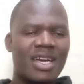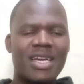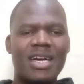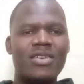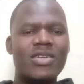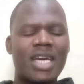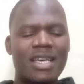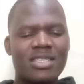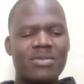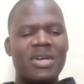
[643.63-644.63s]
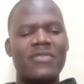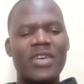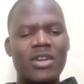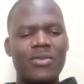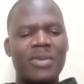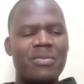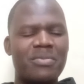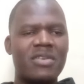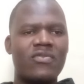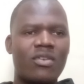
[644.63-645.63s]
I cannot ask my fellow human
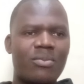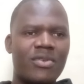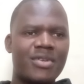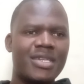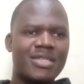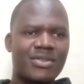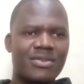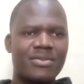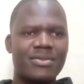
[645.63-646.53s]
being for protection.